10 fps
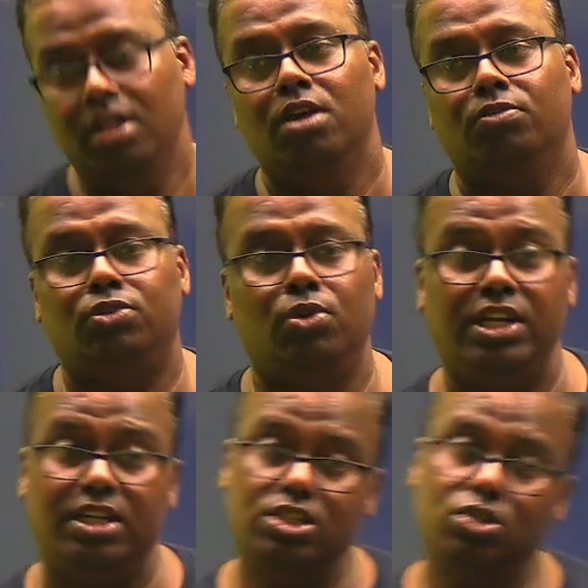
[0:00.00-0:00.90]
So it
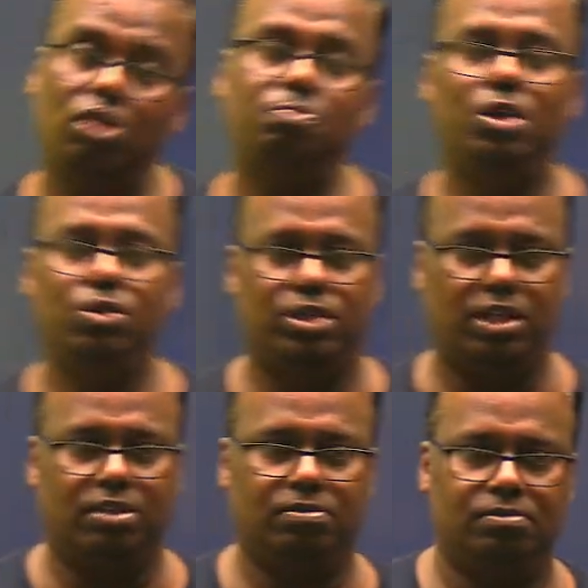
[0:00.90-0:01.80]
is non-polluting.
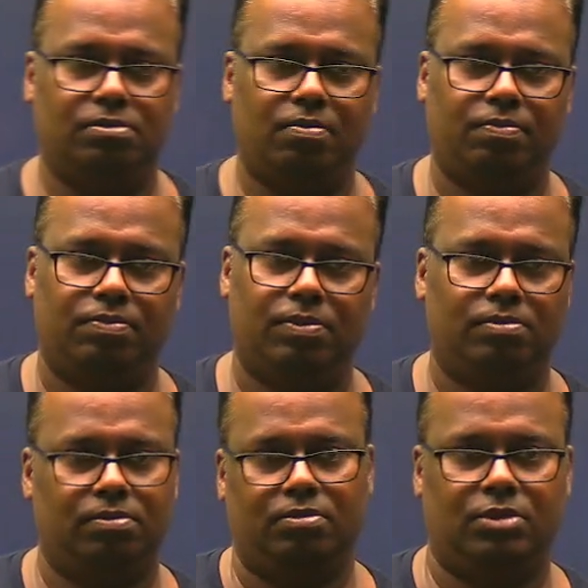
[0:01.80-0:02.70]

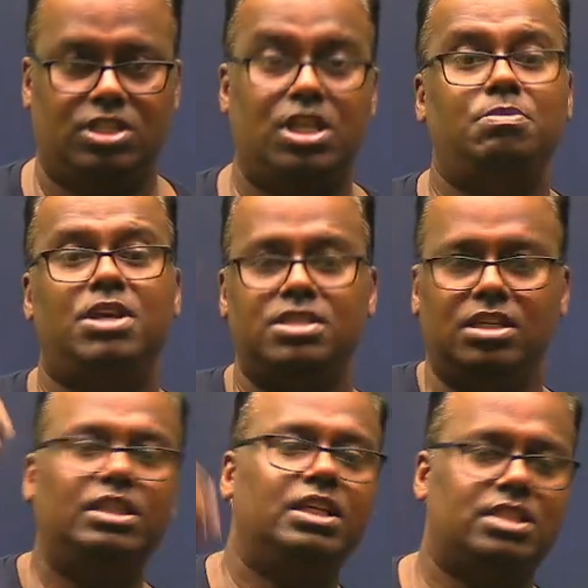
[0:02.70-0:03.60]
Same as
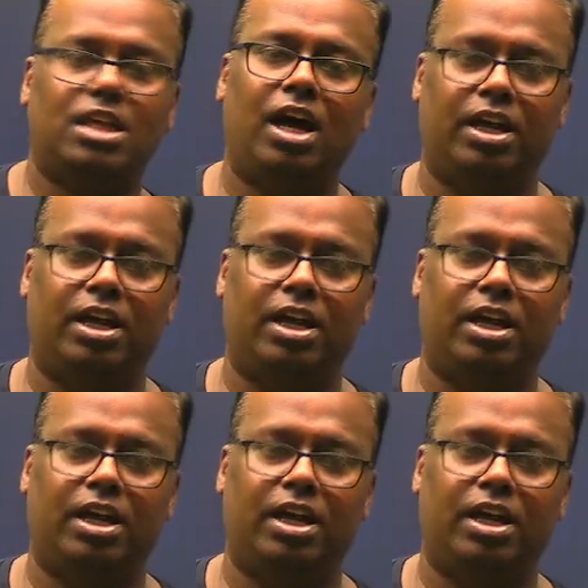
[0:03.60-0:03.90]
Nidhi's car,